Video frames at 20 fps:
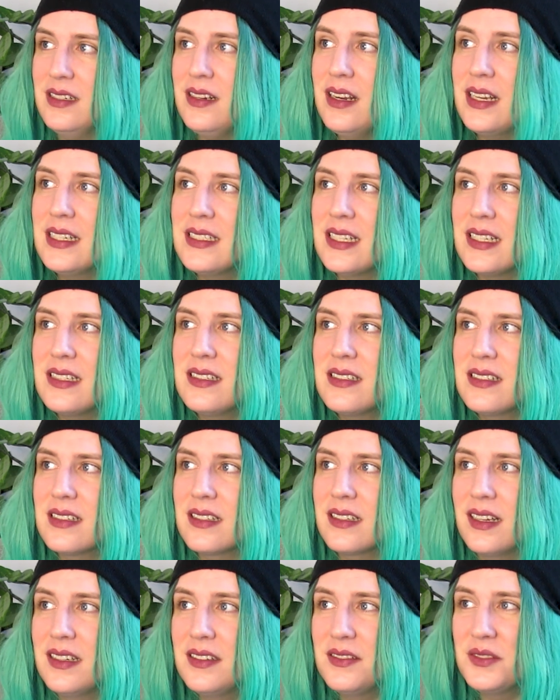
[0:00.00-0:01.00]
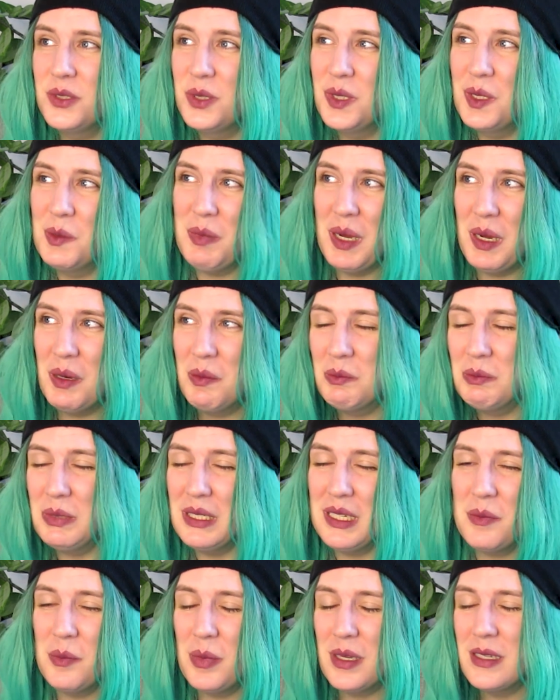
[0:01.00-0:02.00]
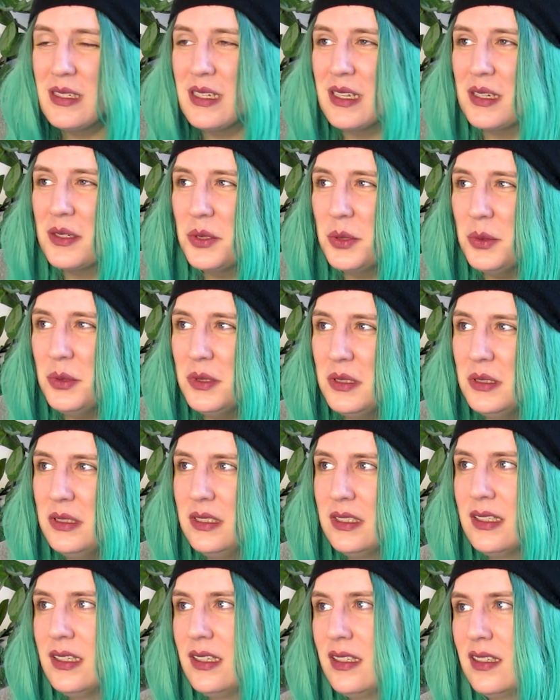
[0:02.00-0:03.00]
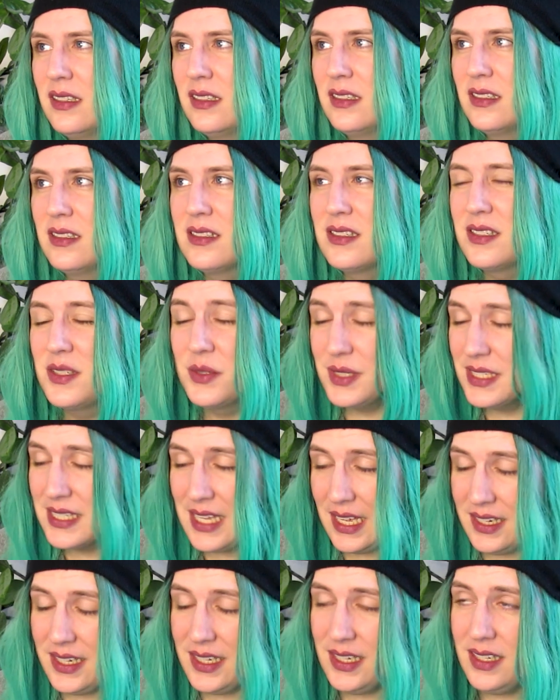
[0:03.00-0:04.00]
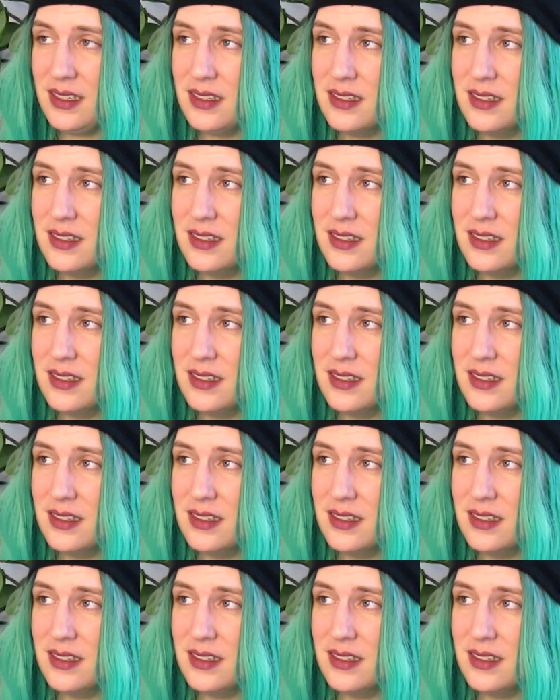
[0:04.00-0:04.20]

I tend to kind of talk about being bisexual. So is that it?